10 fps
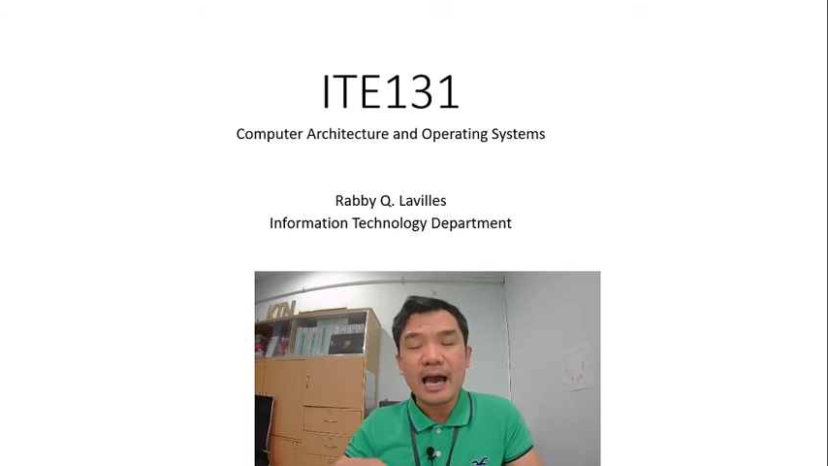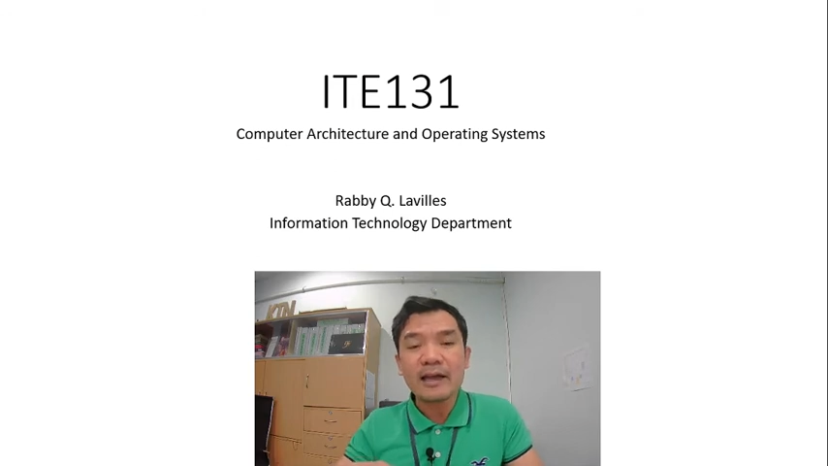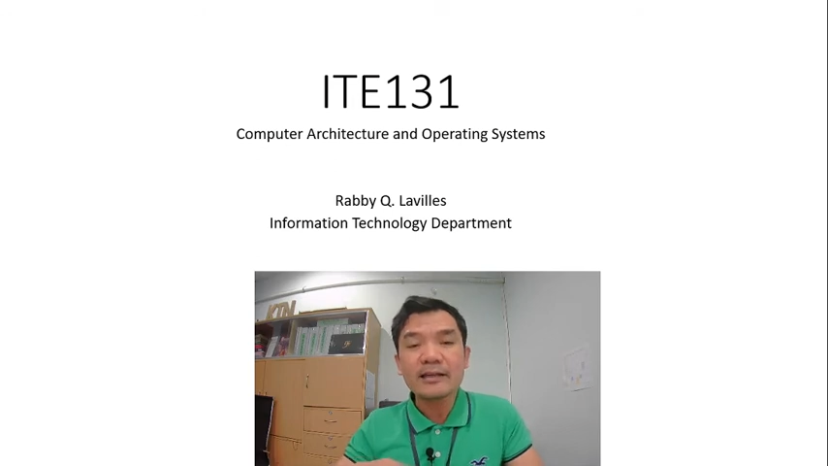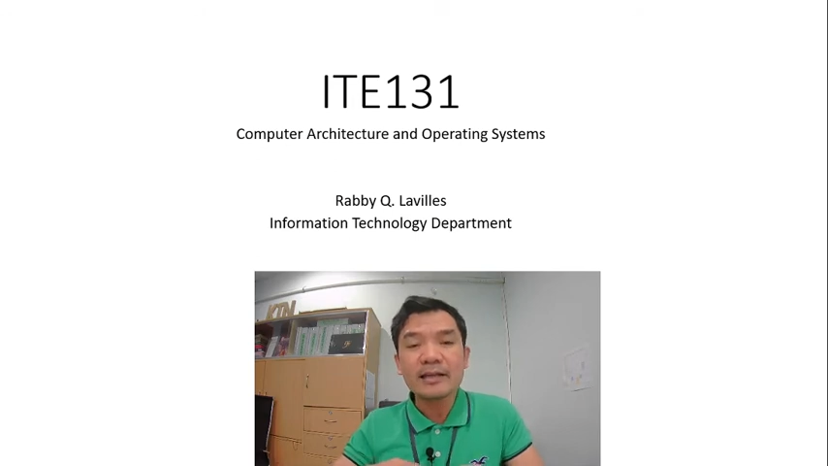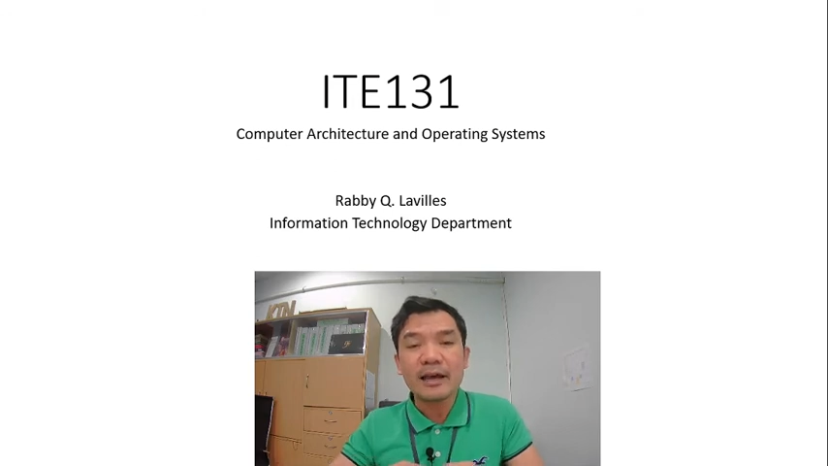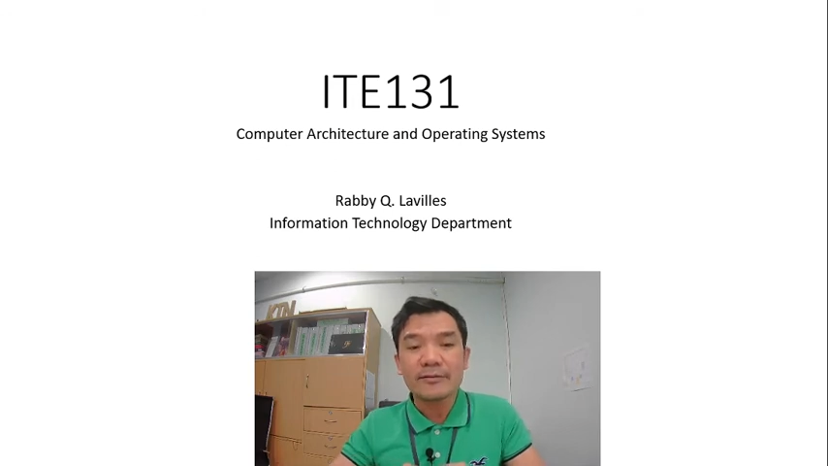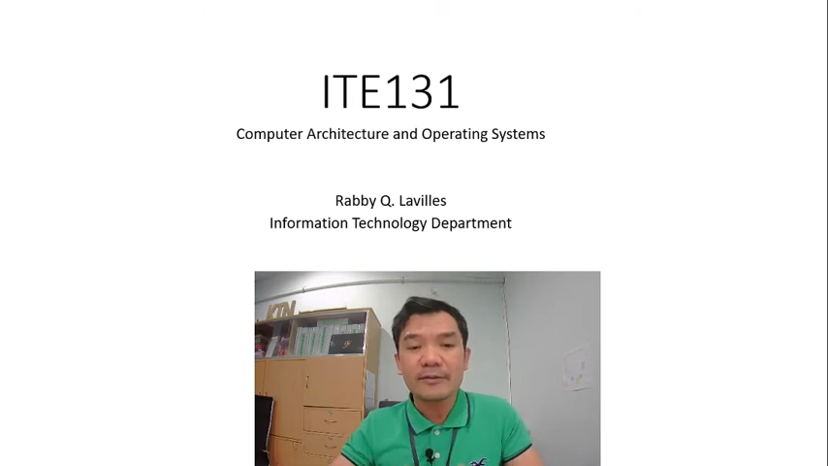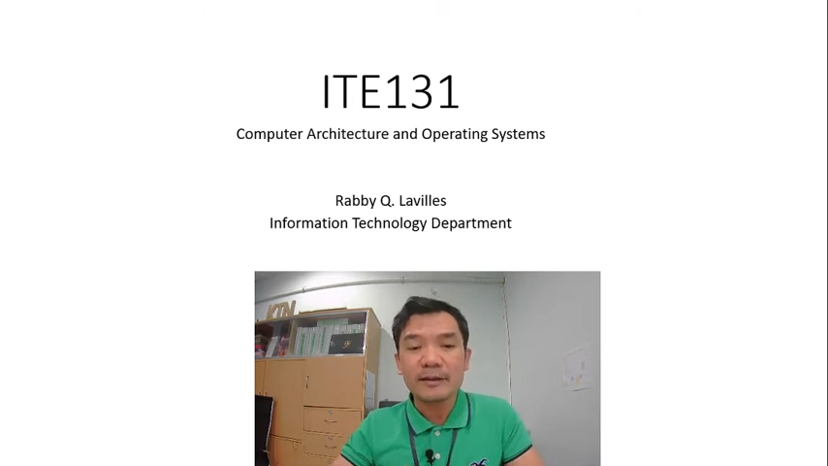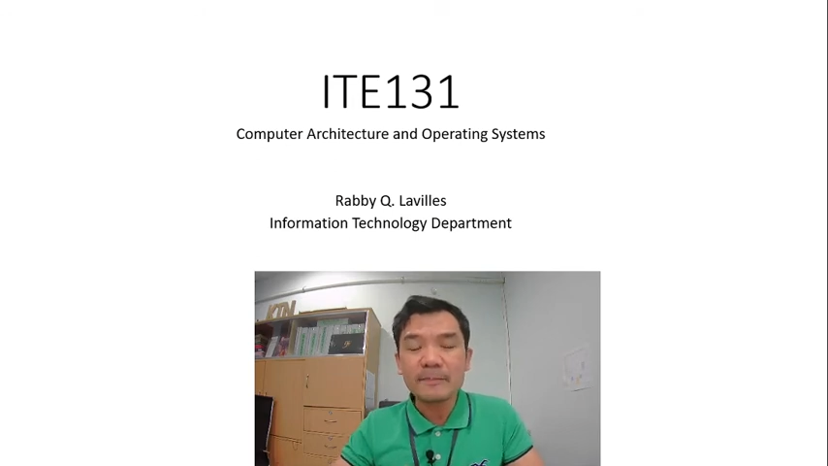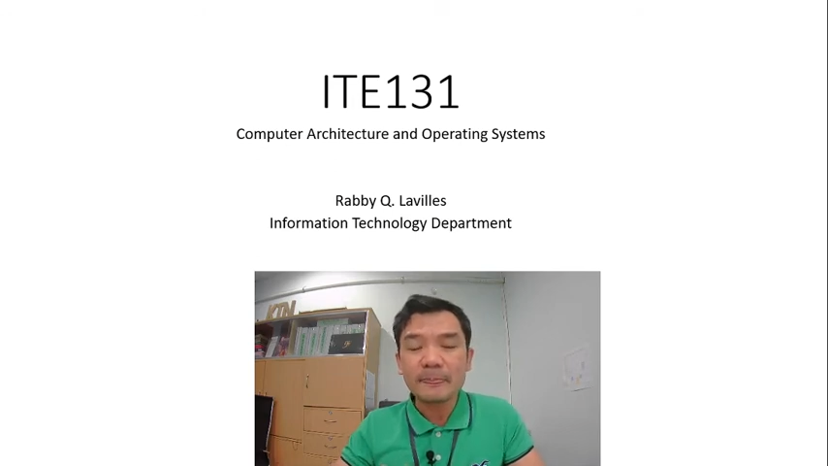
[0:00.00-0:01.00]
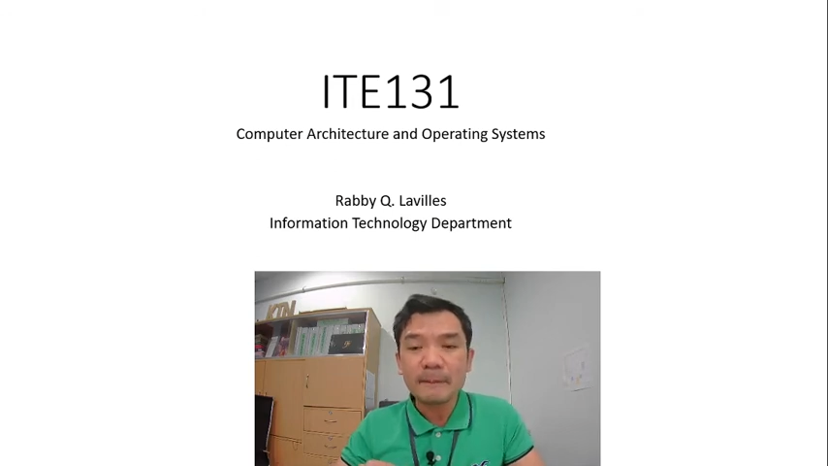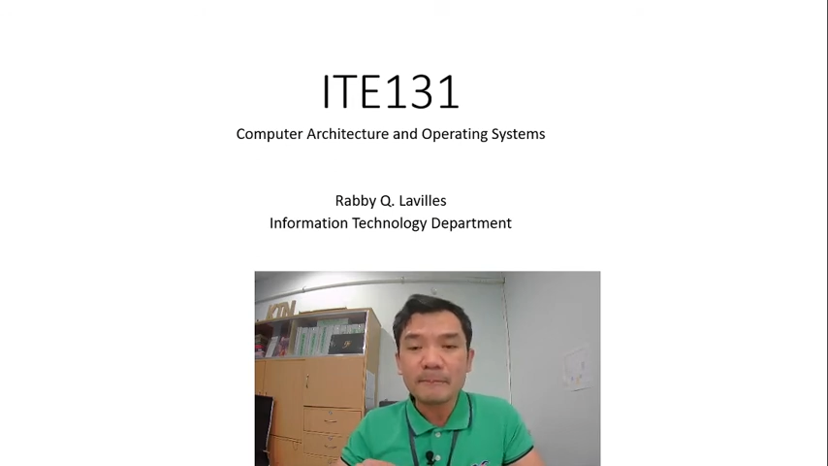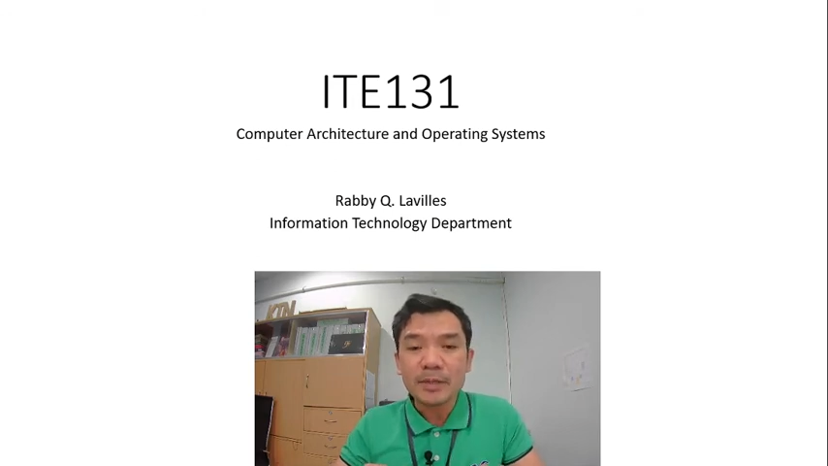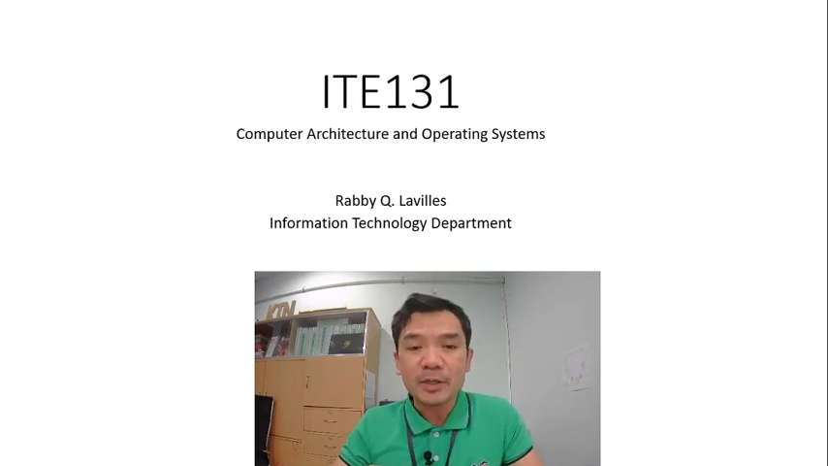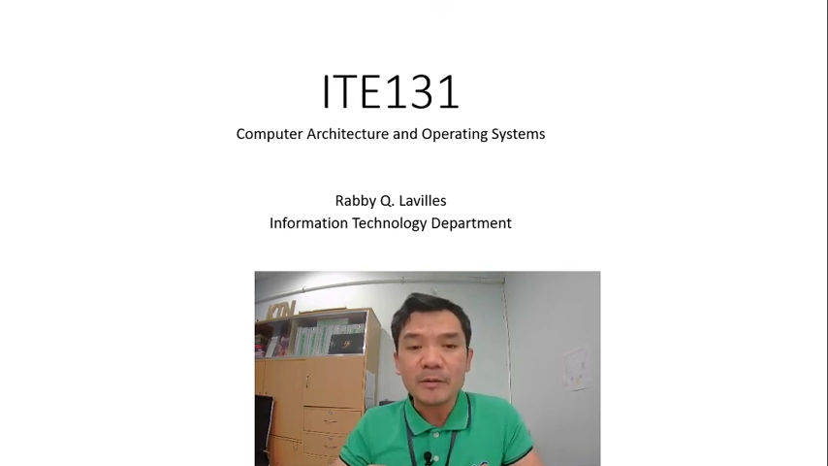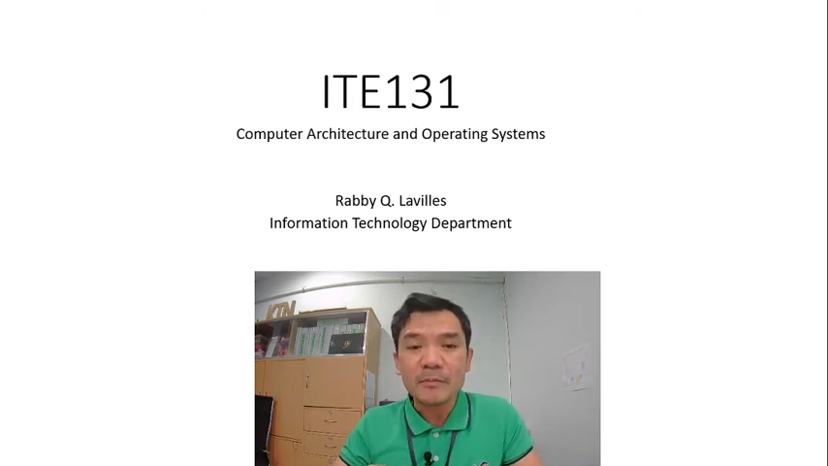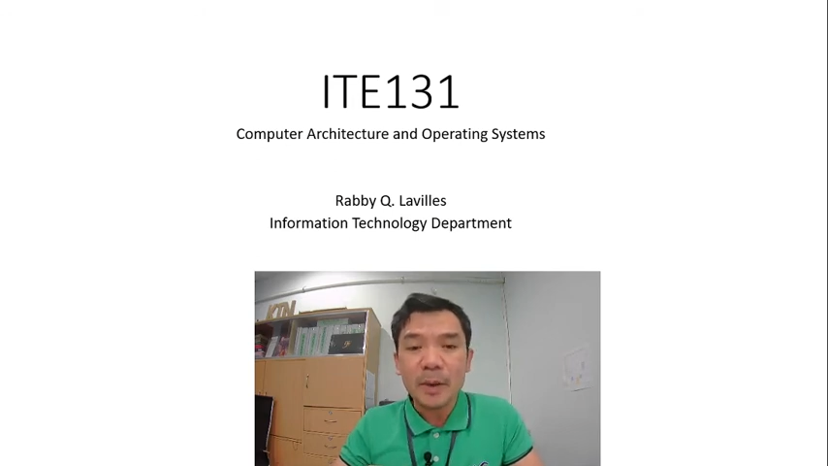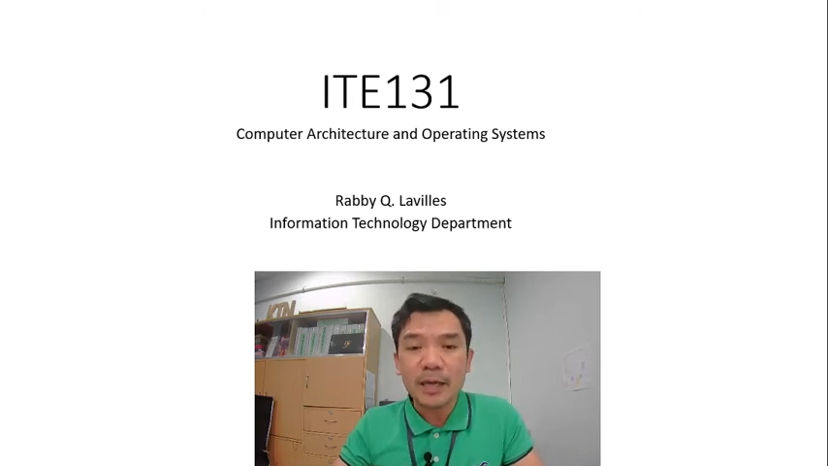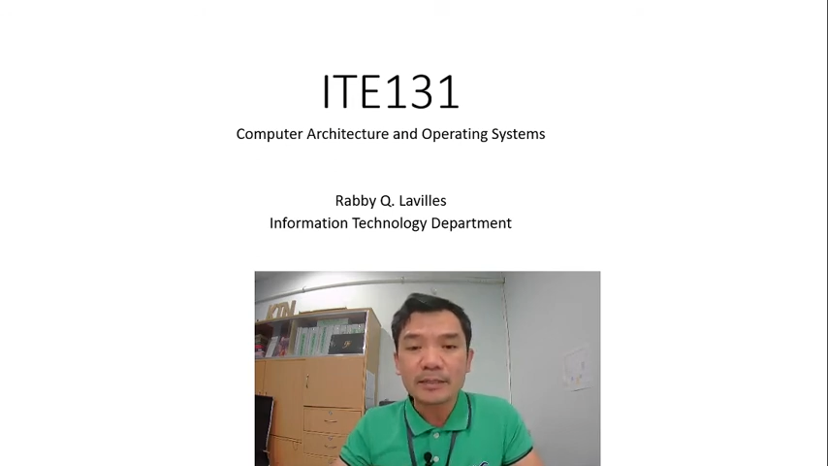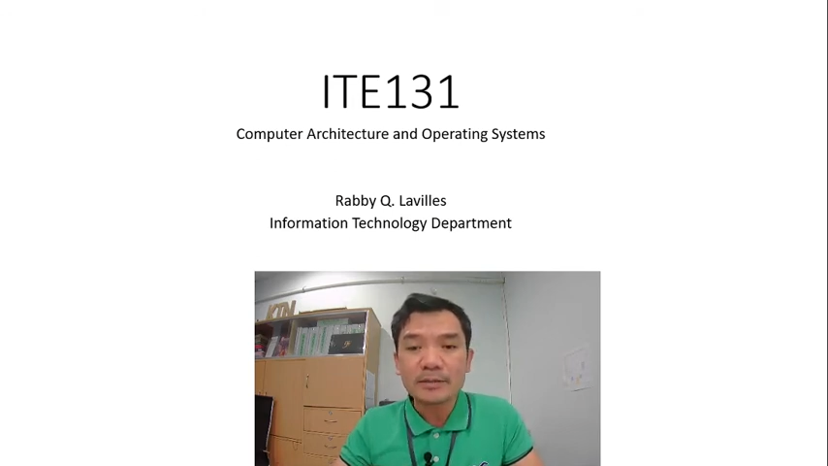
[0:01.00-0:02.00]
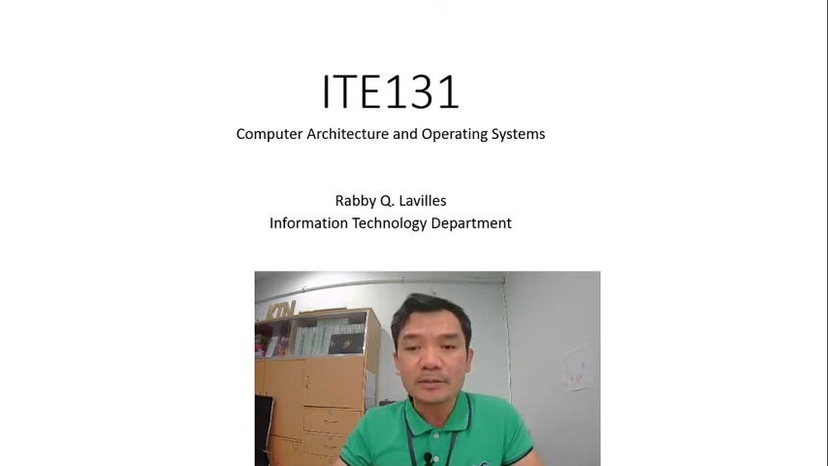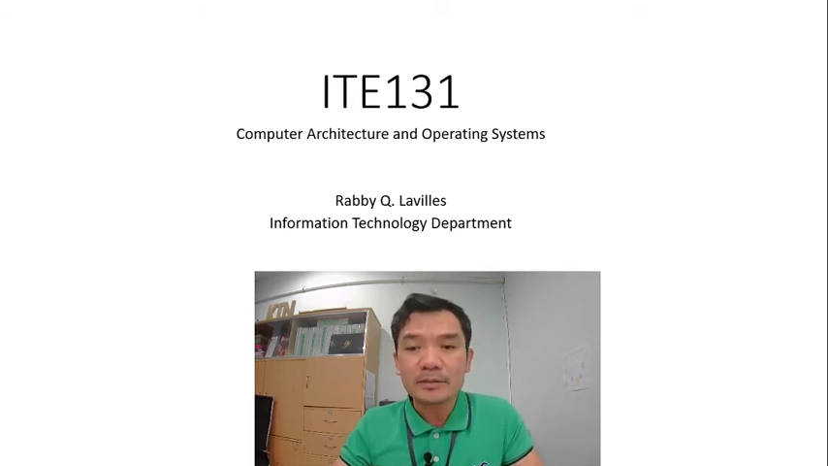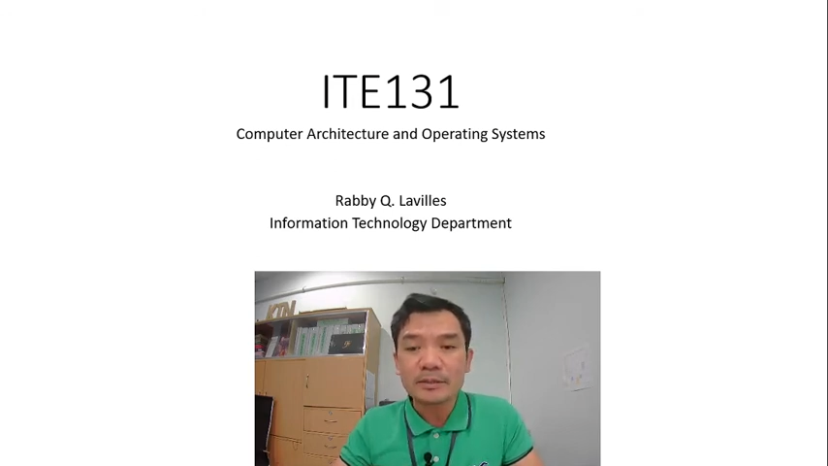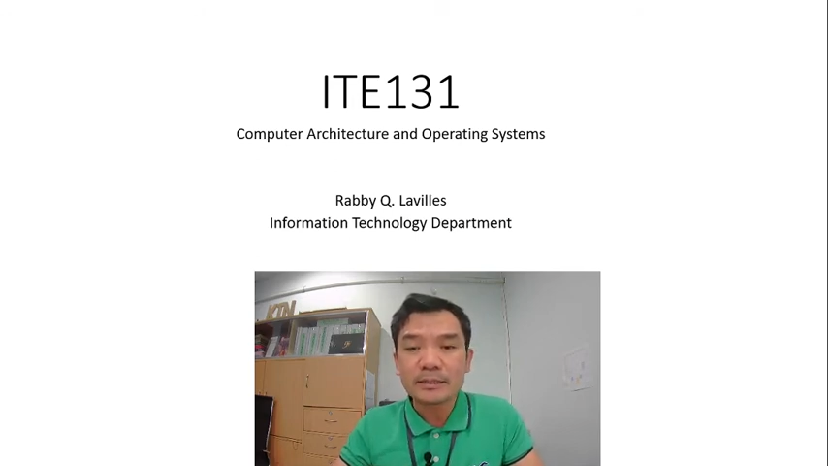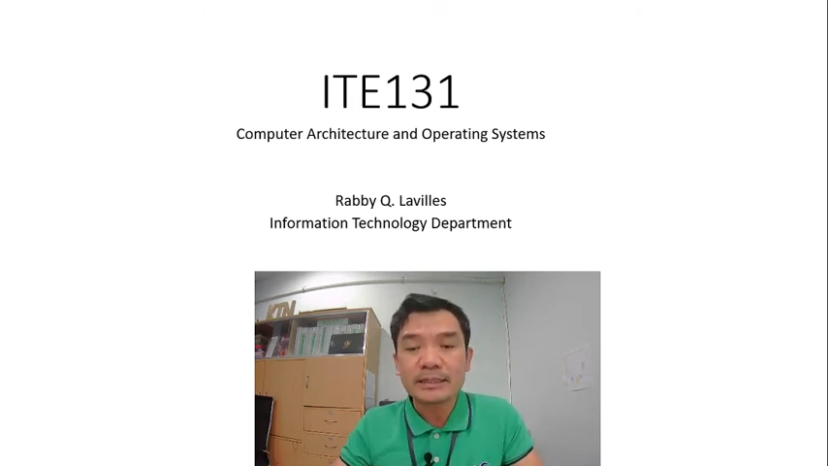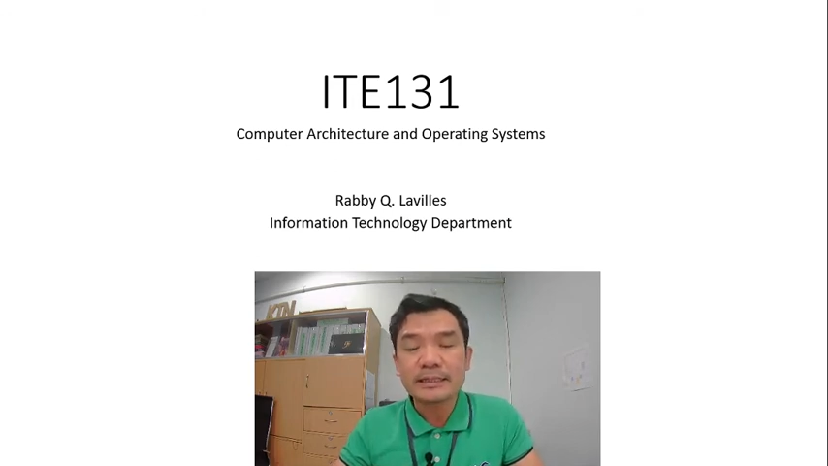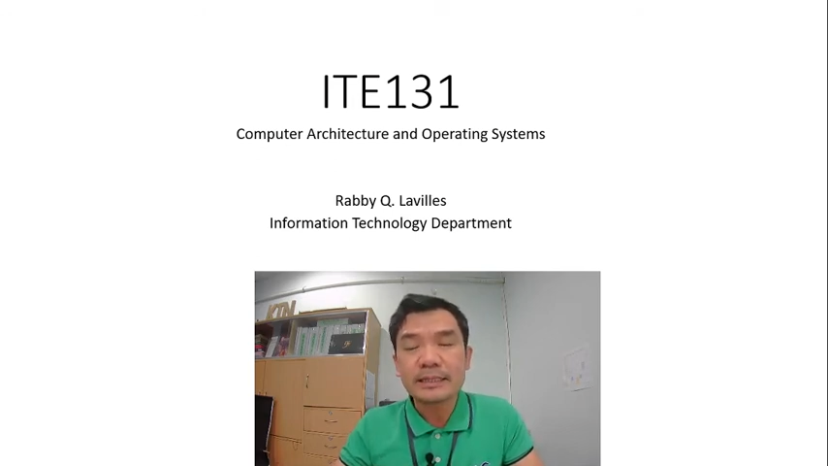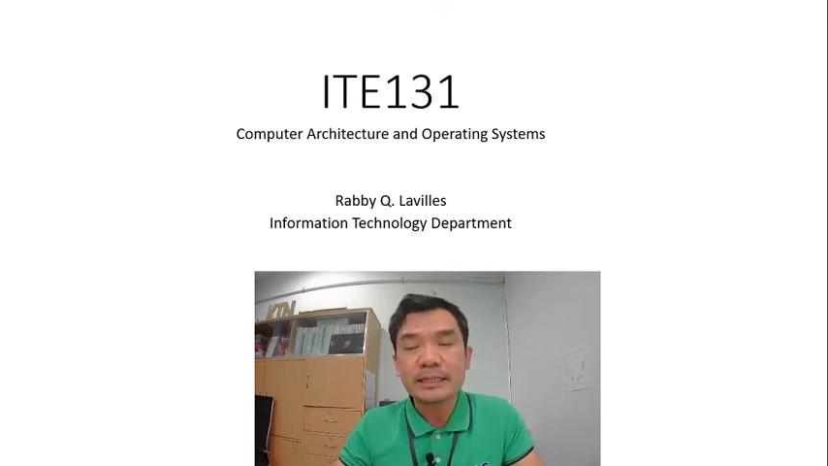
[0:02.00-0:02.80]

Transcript: higher level compared to